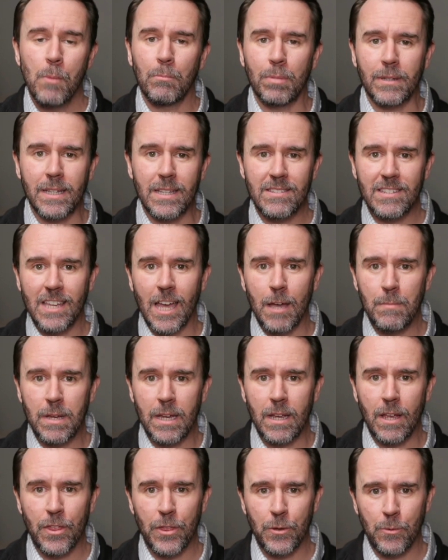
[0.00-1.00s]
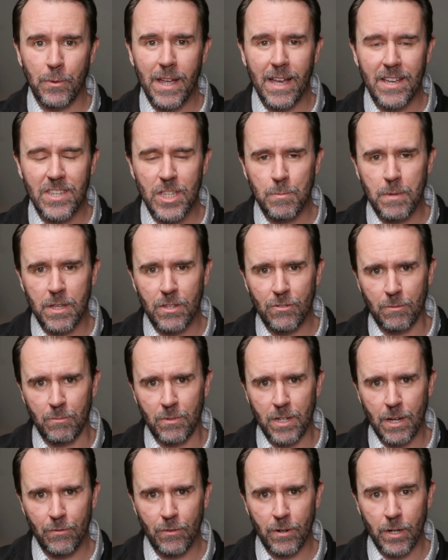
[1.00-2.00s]
Please get me three estimates
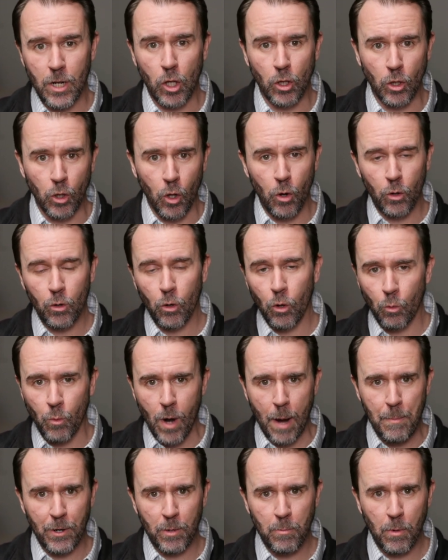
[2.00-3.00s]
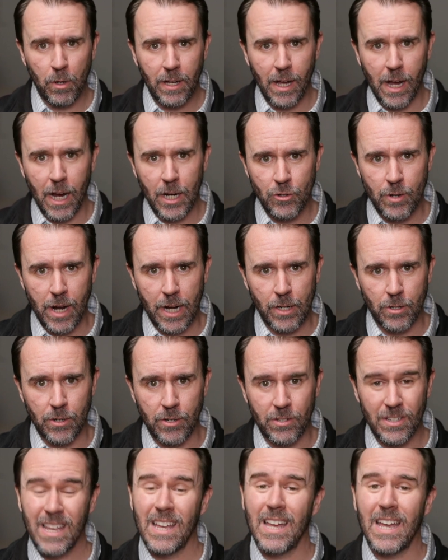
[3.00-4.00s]
from different local reputable
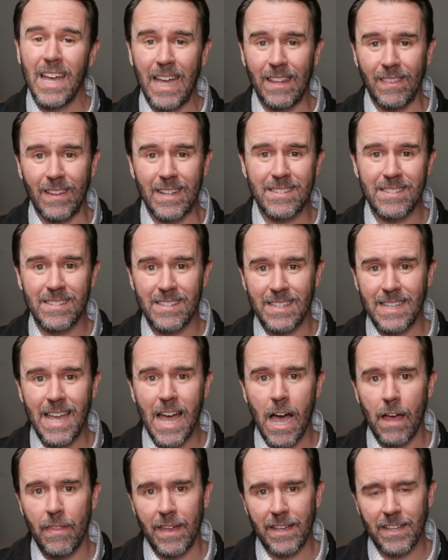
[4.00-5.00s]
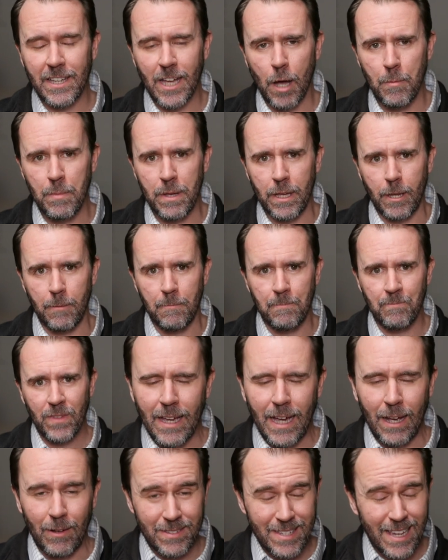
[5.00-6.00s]
contractors and let's see how they come in.
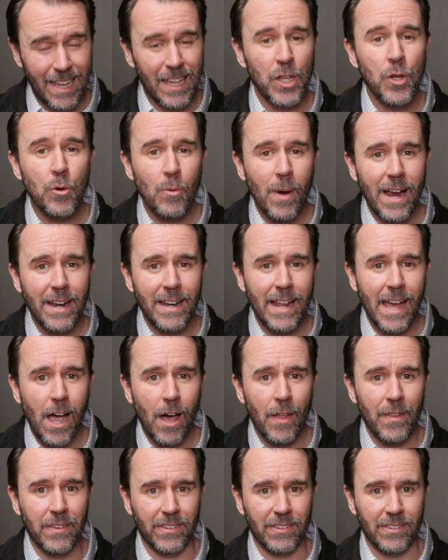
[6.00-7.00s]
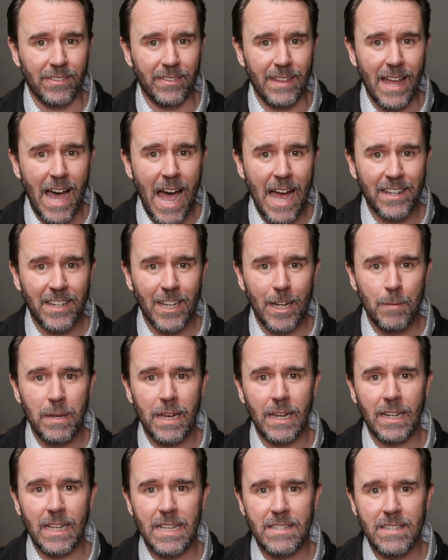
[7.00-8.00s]
I'll tell you right now, this is not gonna
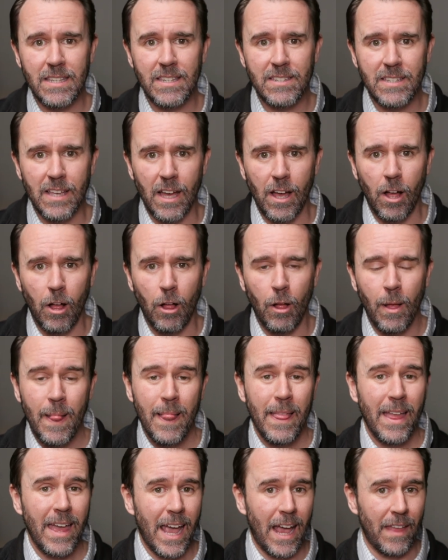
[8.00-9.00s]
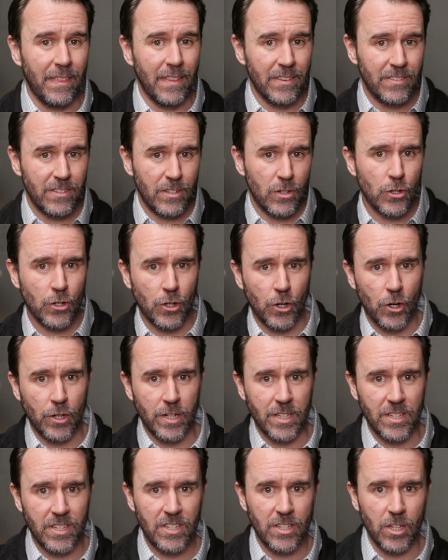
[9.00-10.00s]
be an easy sell and this
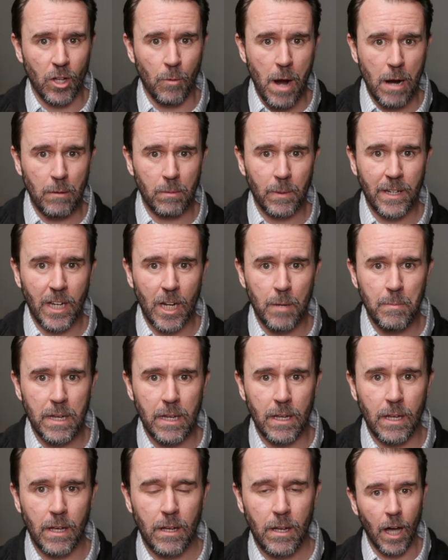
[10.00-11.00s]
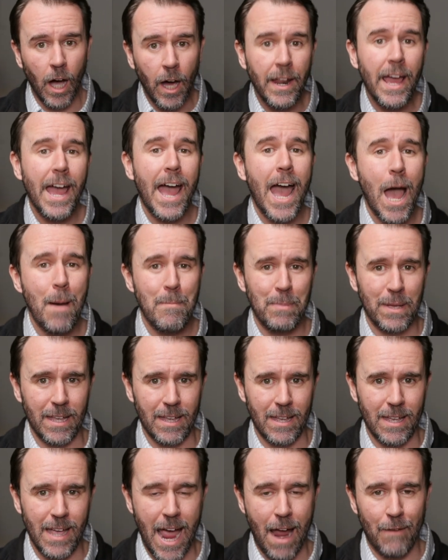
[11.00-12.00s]
insured is still probably gonna be
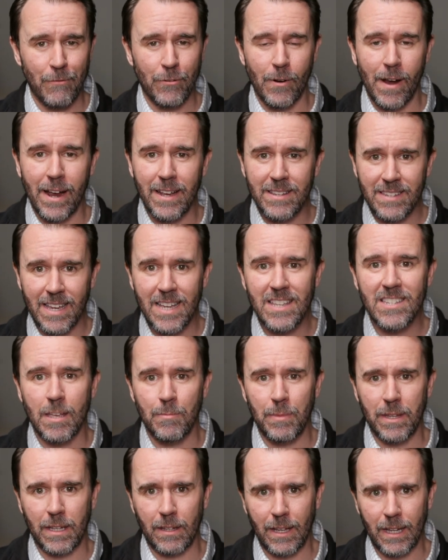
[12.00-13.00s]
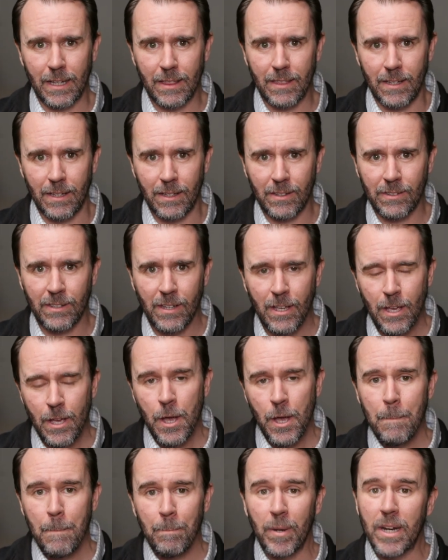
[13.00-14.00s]
unhappy after I say something like this,
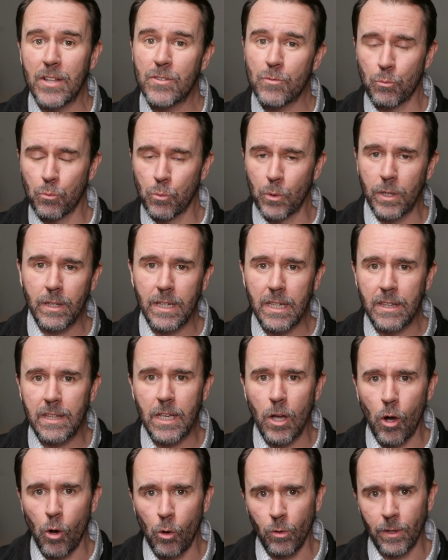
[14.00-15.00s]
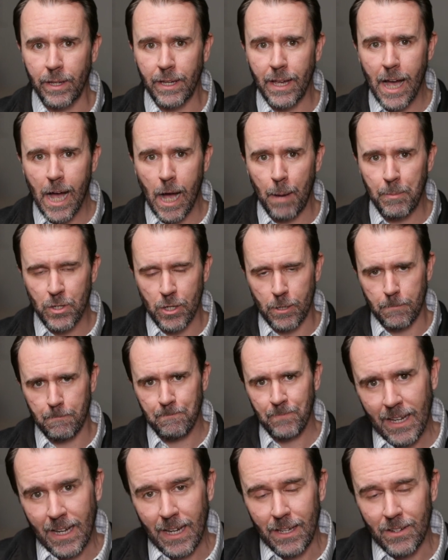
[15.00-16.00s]
but it's really the only option.
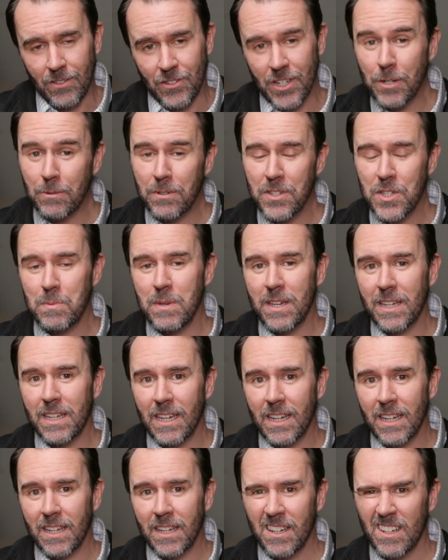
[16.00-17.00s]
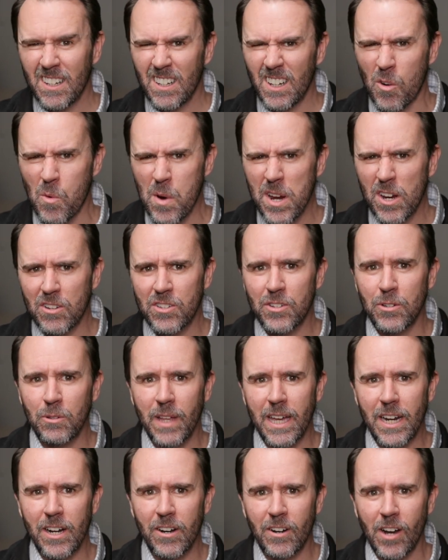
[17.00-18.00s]
And generally speaking, a week or two
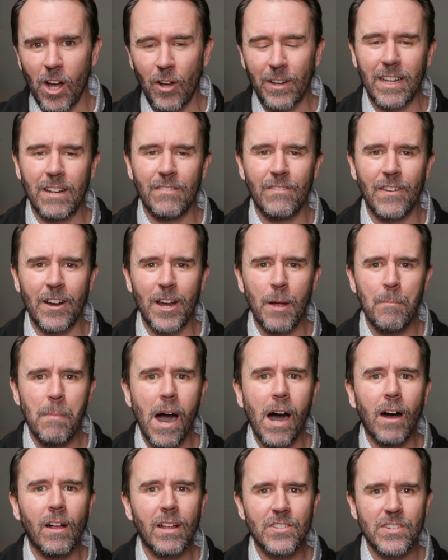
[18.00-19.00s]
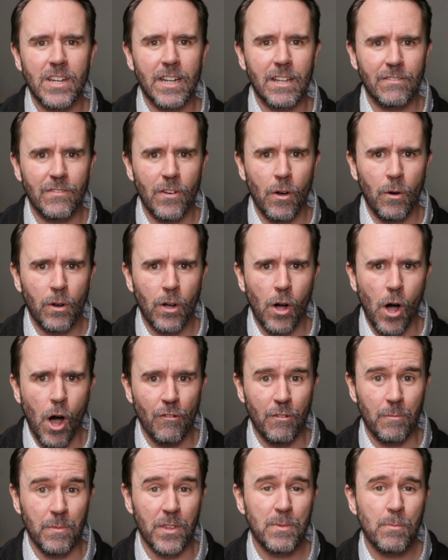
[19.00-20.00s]
later, I'll get a very apologetic phone call
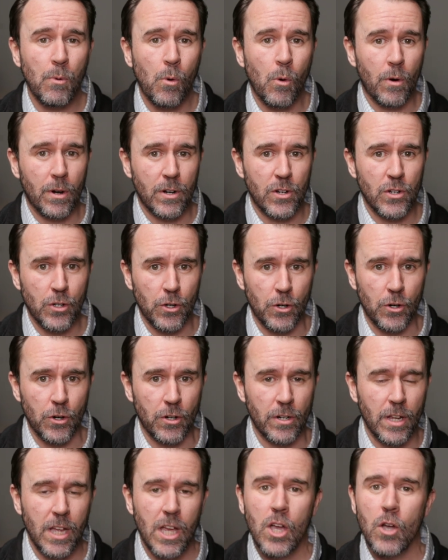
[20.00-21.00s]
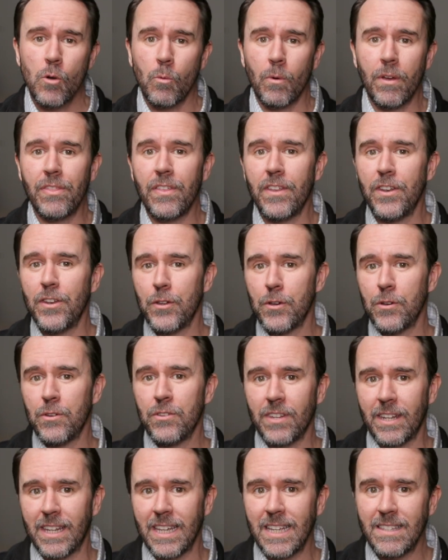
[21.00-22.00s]
from this poor insured with the
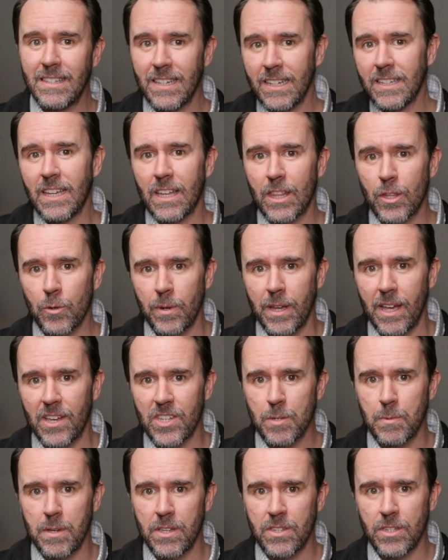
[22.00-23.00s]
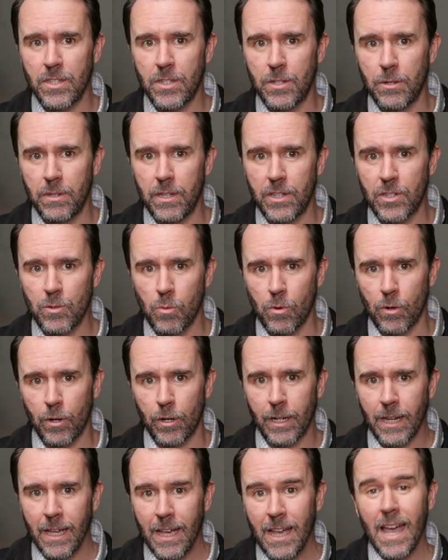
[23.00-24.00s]
news that he did get three estimates to do this
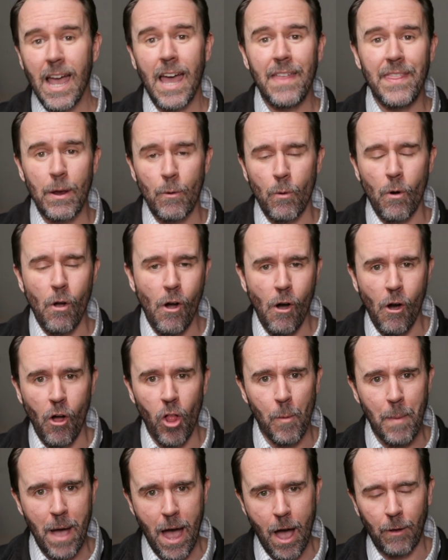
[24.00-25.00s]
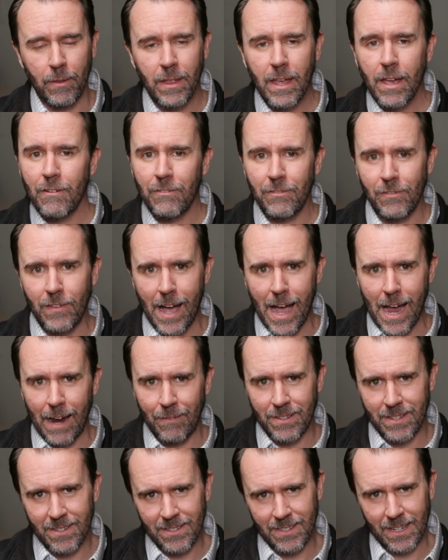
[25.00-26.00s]
work, and they were all about
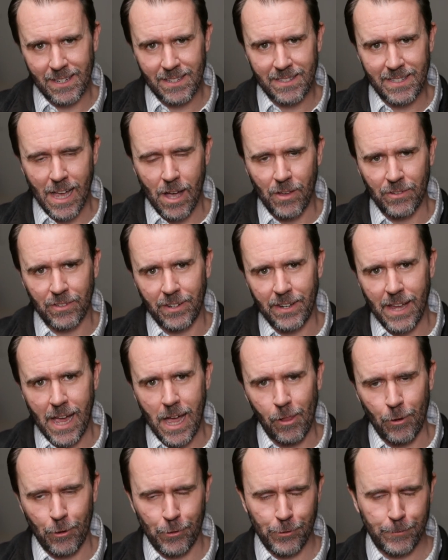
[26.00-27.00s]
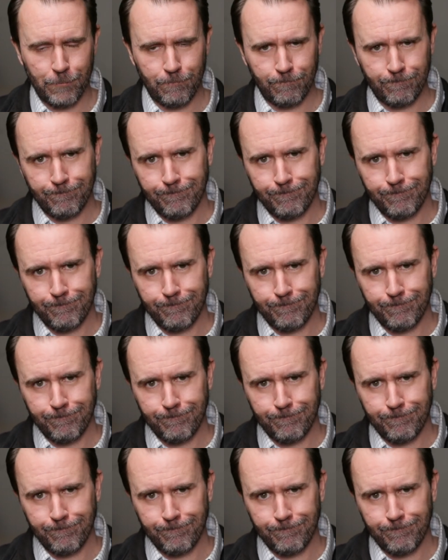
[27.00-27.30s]
five to six thousand dollars.